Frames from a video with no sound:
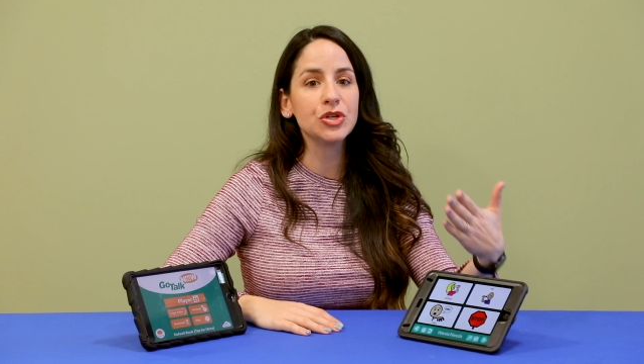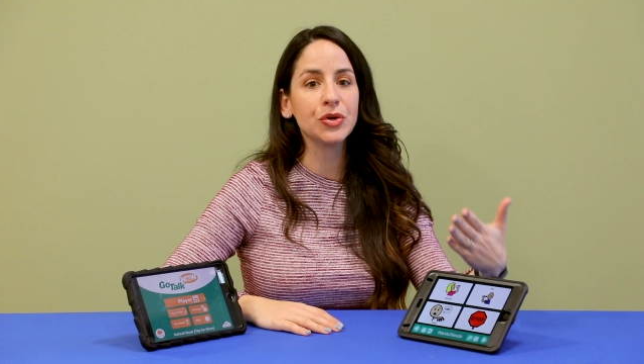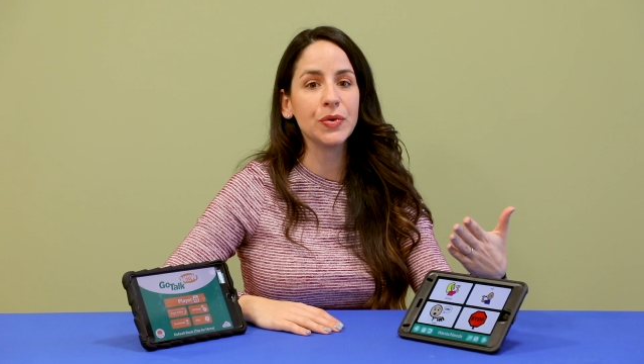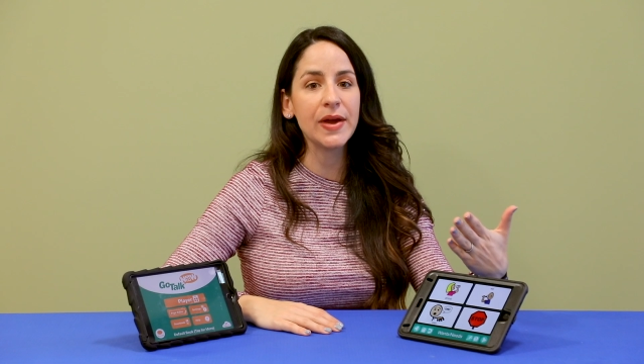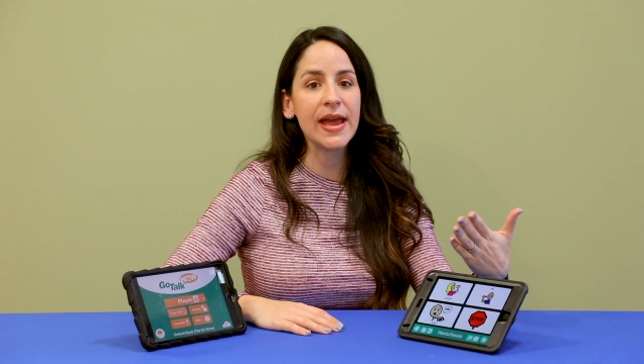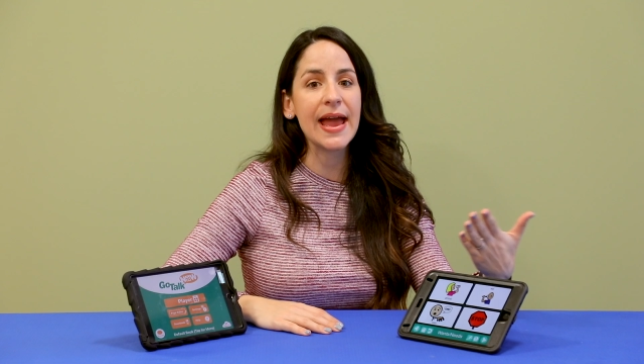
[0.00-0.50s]
to
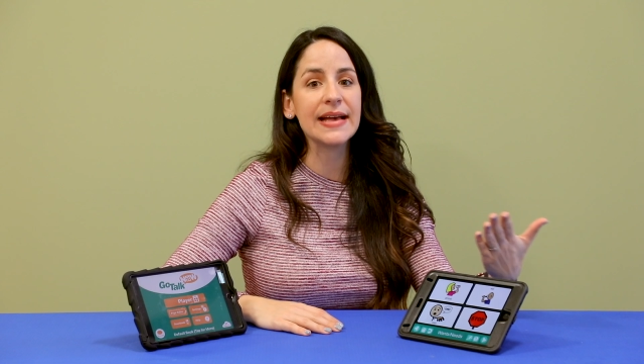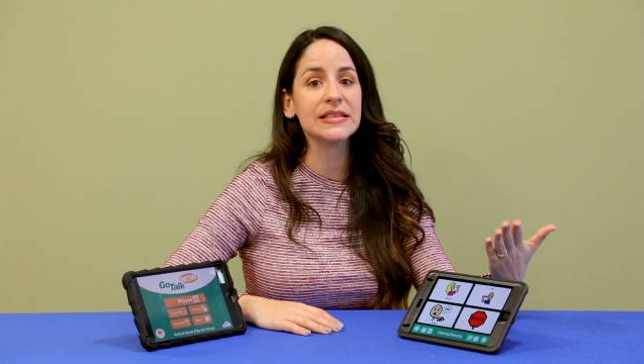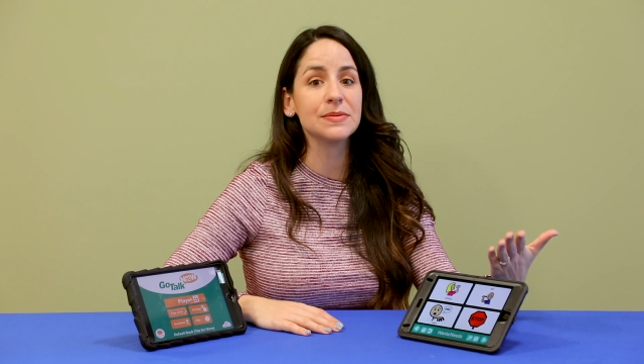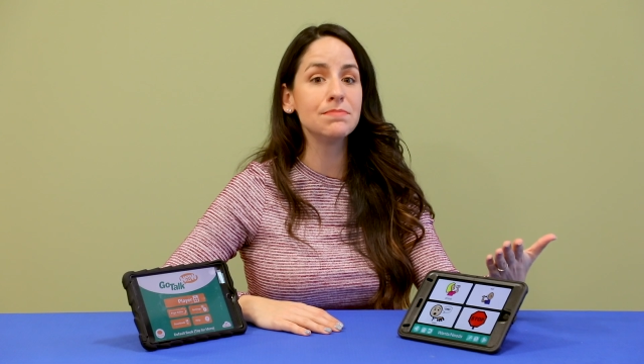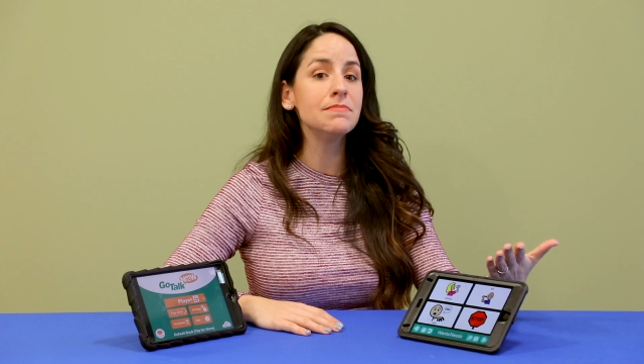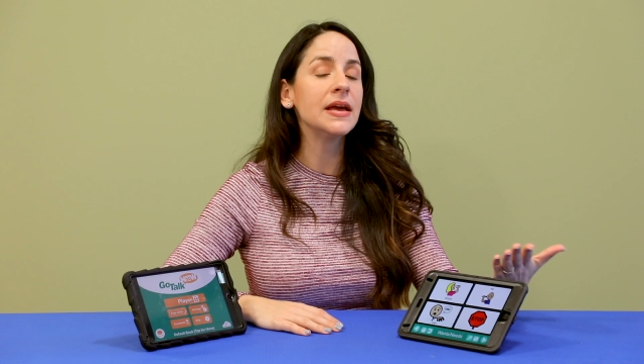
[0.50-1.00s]
create
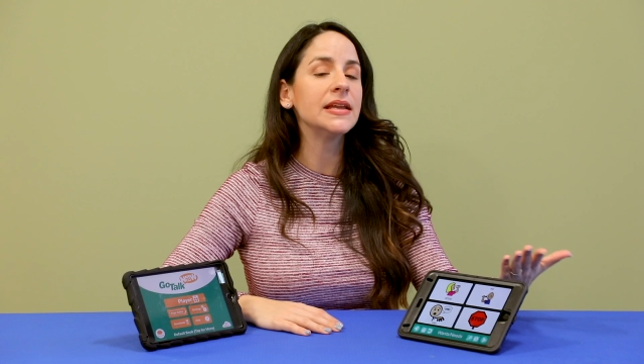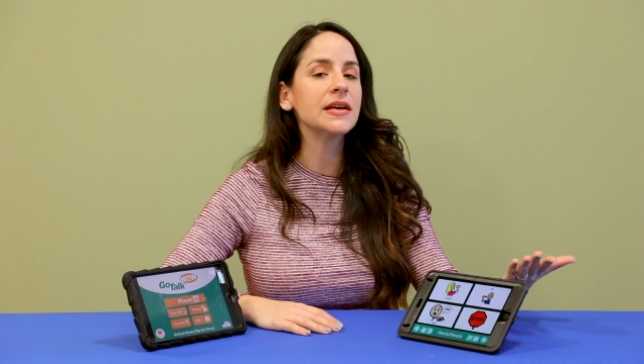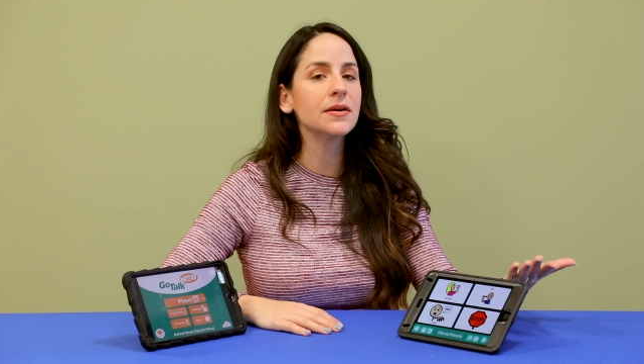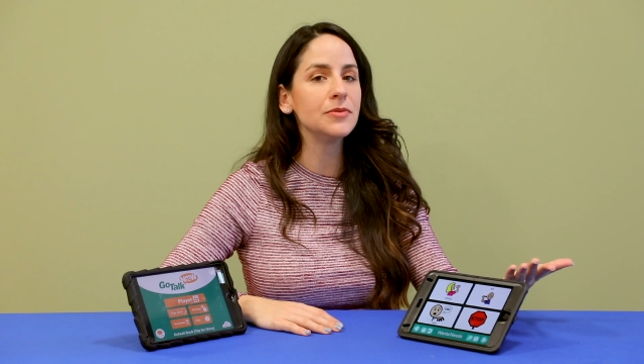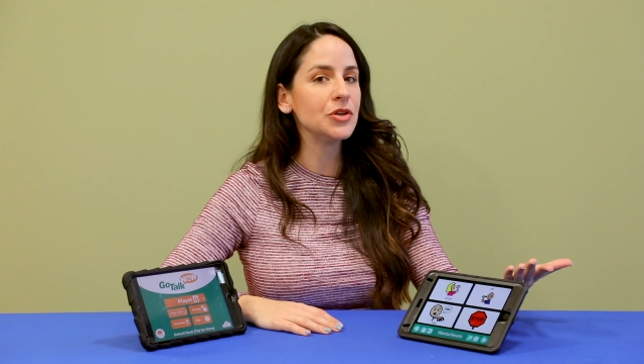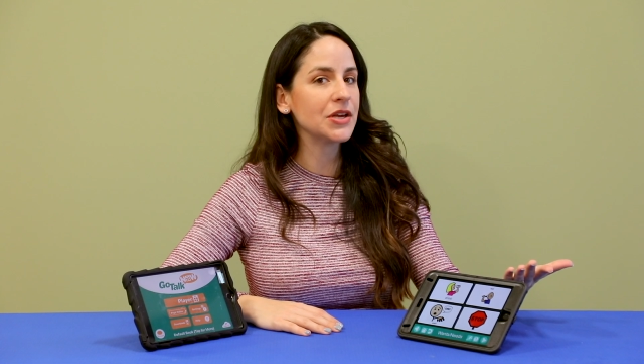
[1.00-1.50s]
as many
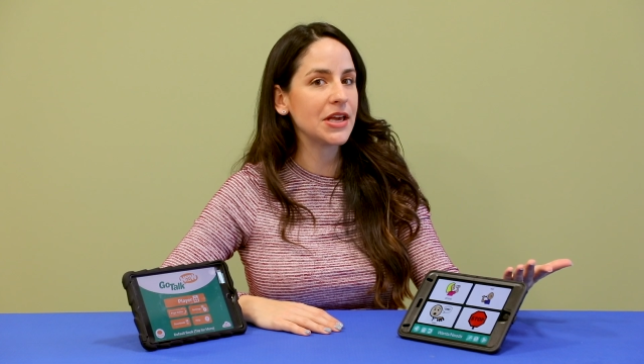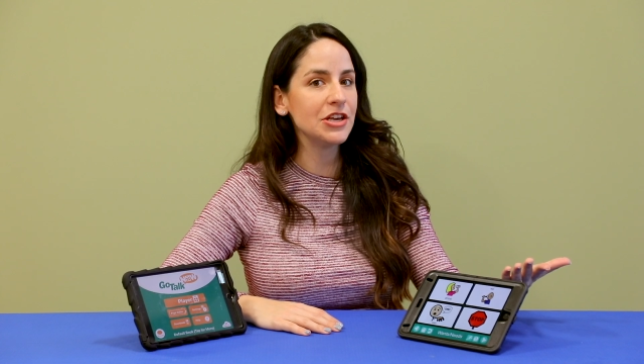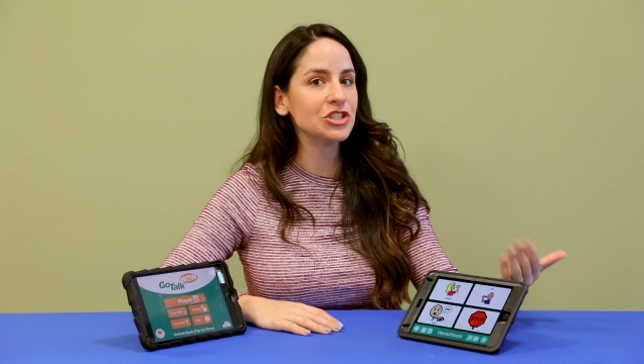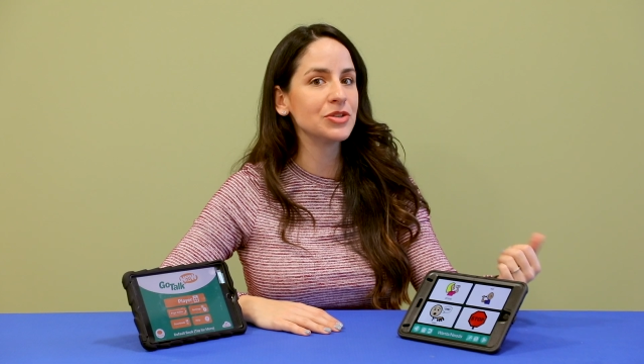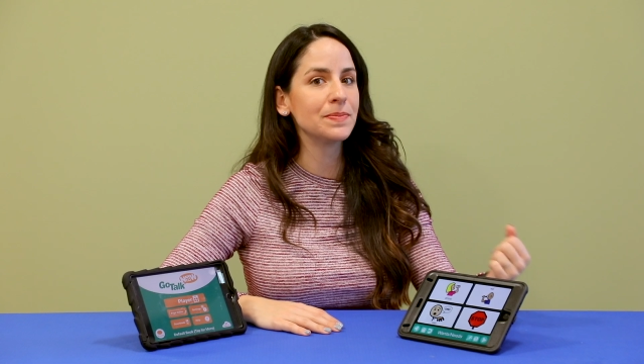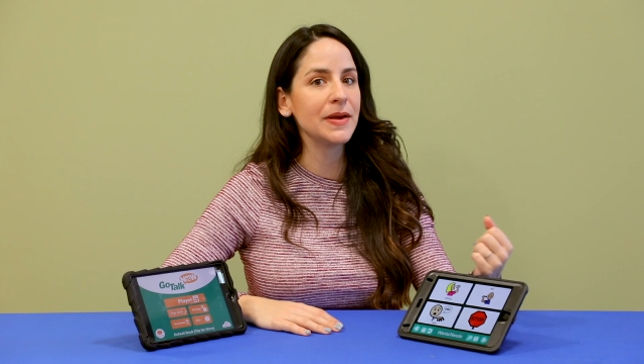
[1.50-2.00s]

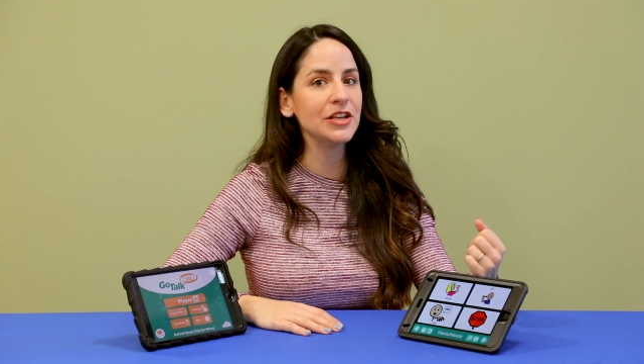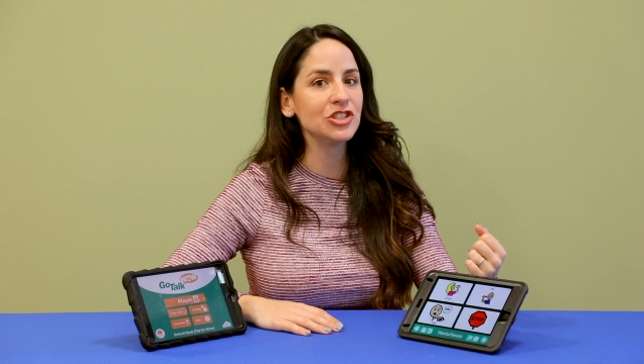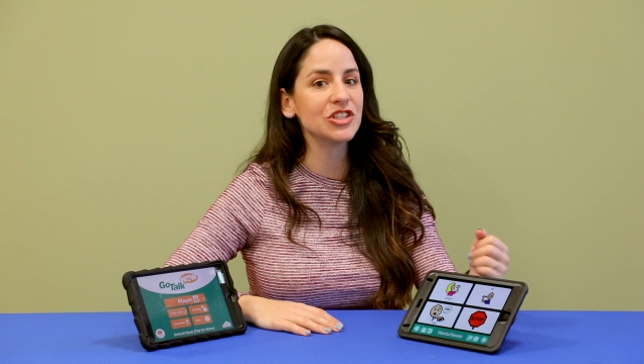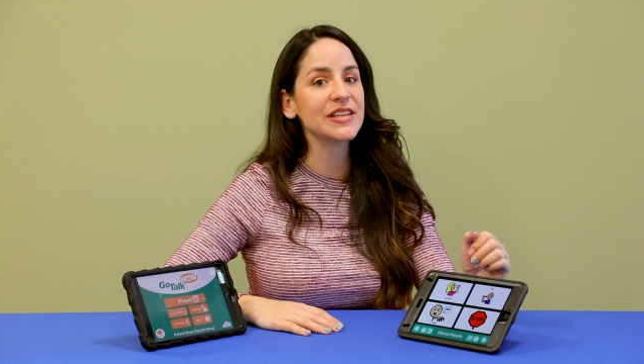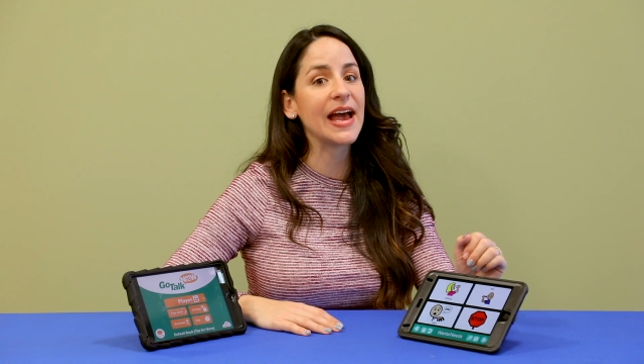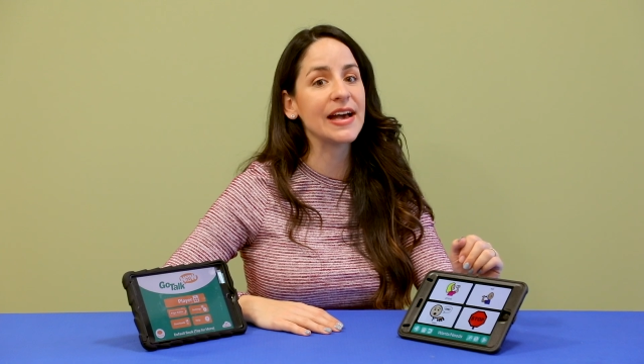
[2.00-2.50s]
communication
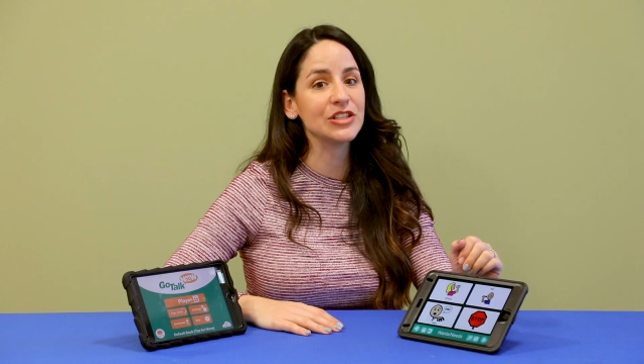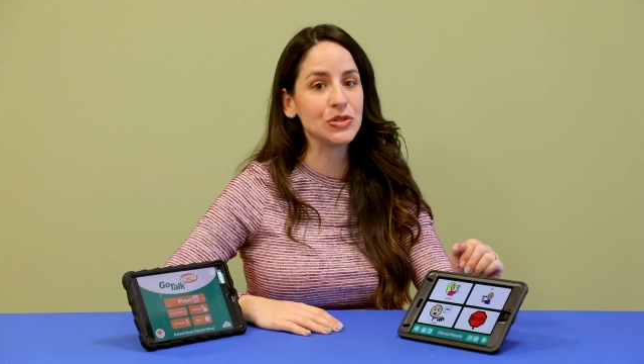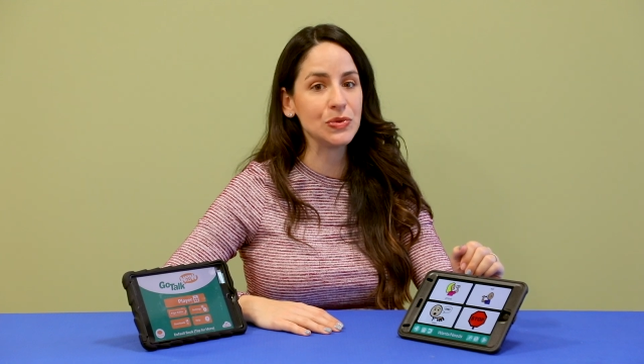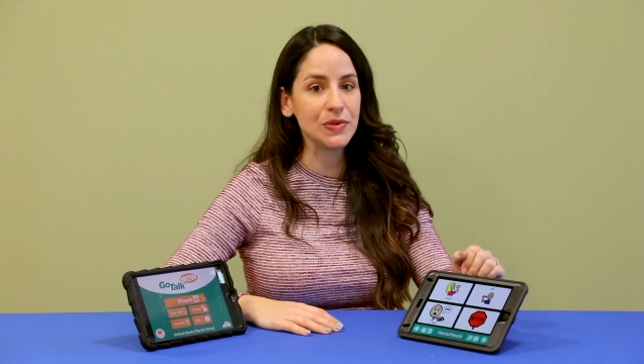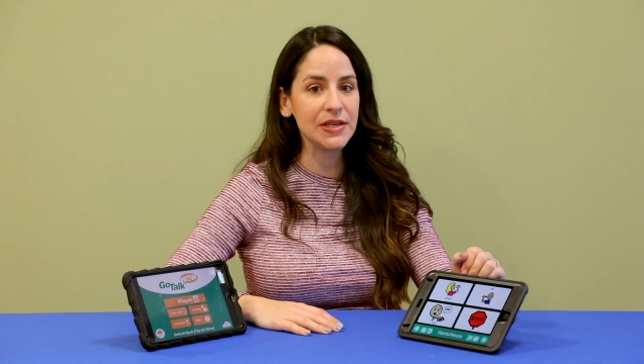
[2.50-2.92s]
pages as you